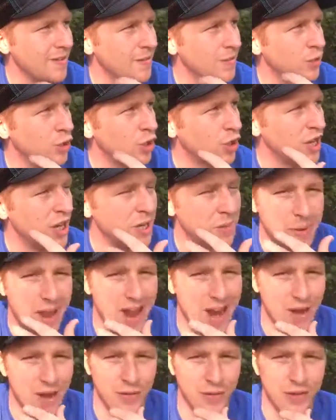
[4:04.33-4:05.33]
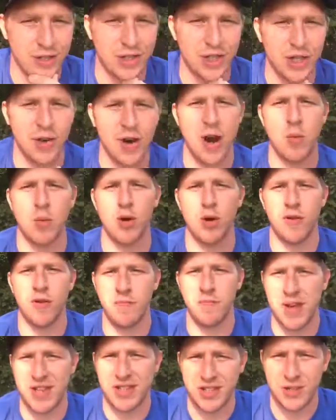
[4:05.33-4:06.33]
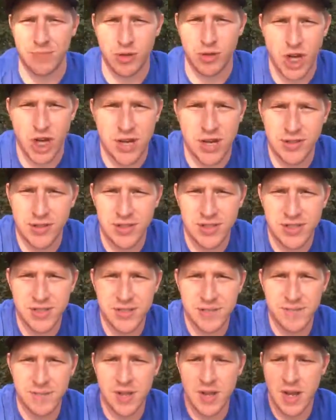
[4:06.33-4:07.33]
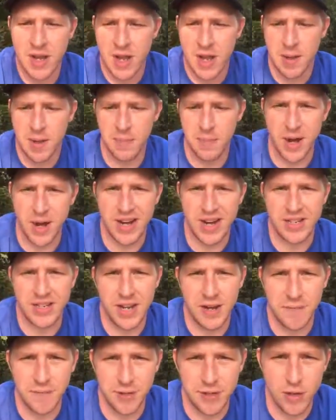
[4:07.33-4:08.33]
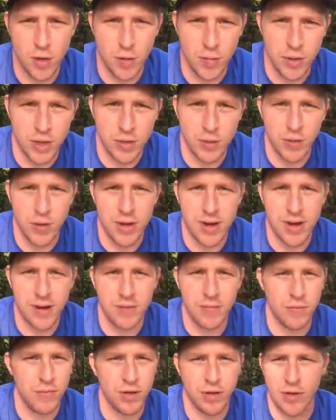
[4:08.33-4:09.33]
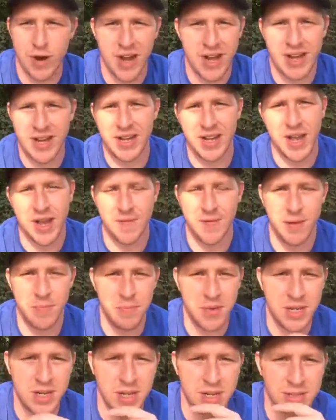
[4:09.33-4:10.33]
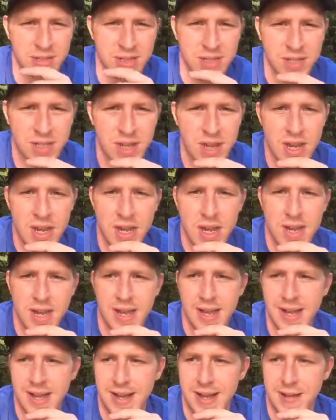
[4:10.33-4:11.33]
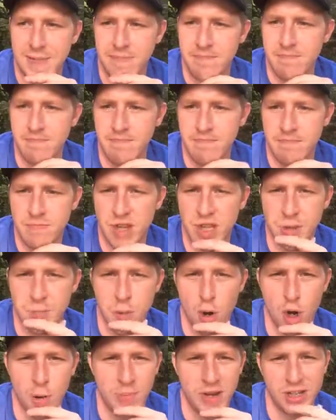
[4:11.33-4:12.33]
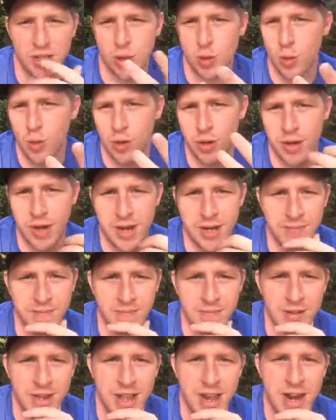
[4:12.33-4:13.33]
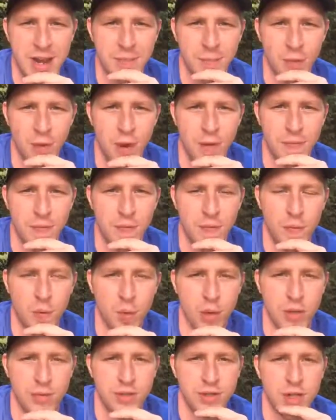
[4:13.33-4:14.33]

Looking back on this year, I would have made some changes, but I definitely don't regret any of it, because it's part of my story, and I'm grateful for it.